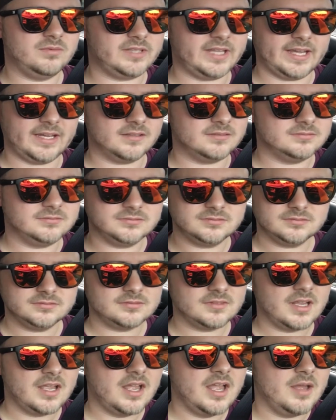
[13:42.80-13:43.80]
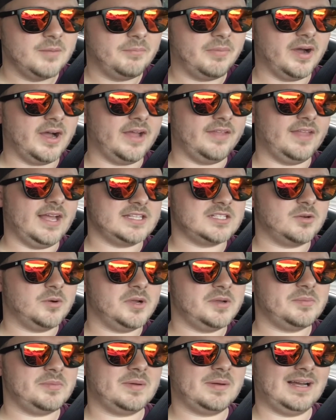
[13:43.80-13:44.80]
Yeah. But that's
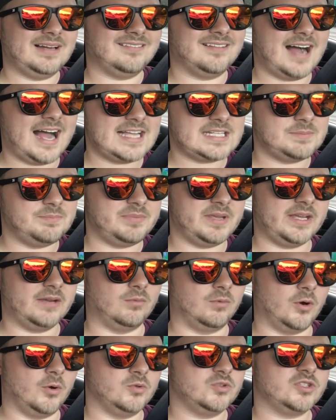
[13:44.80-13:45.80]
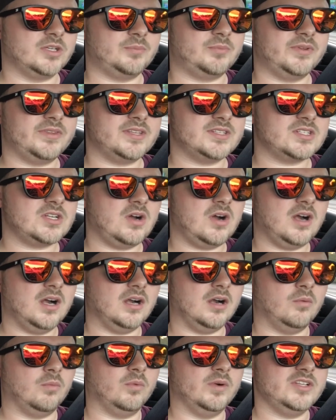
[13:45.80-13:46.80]
going to be my last big road trip with this
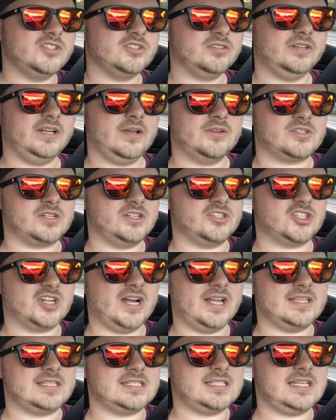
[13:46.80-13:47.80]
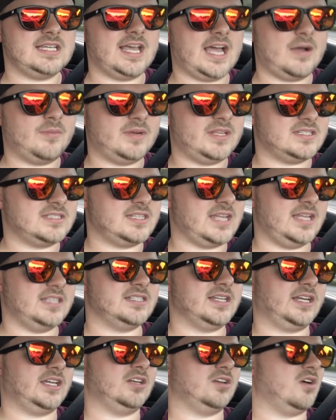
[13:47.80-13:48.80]
car. Originally, I was going to try and see how many
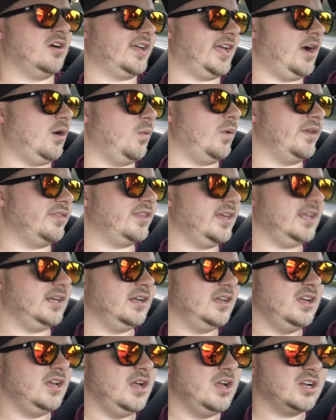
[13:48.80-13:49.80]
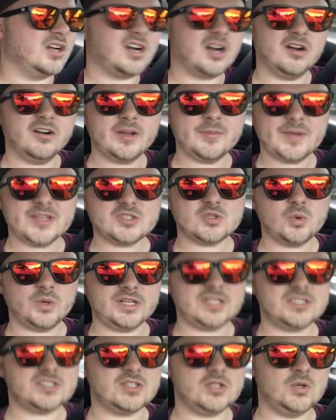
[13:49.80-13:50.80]
states I could knock out with it. Currently, I'm at
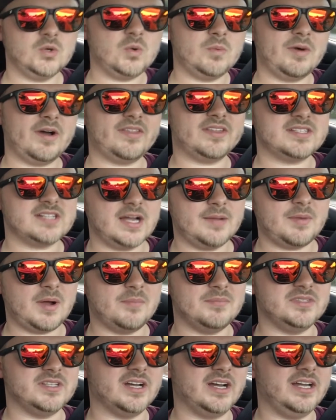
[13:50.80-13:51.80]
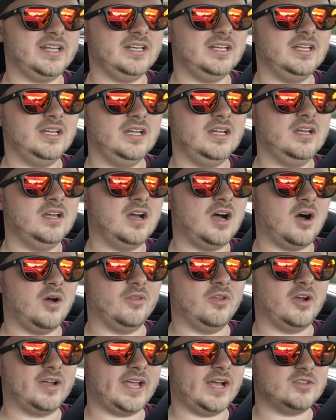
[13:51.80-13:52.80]
22. By the time I'm done, I'll
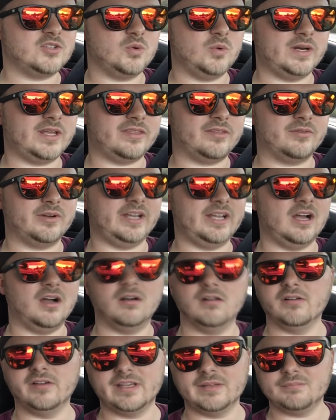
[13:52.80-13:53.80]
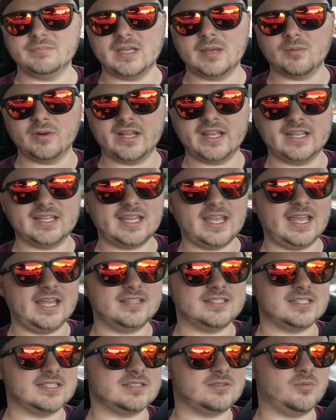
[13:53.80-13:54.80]
knock out 23. I'll only be able to hit
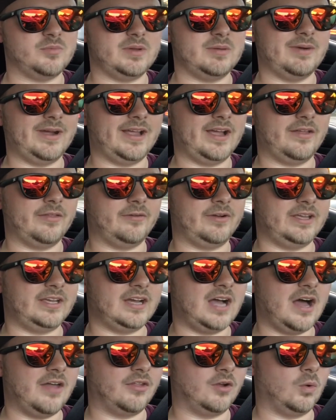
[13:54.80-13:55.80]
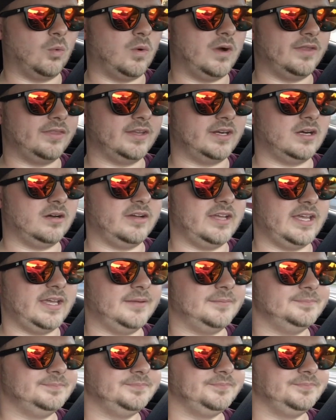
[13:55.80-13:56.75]
Kansas. Will be my only other one that I'll hit.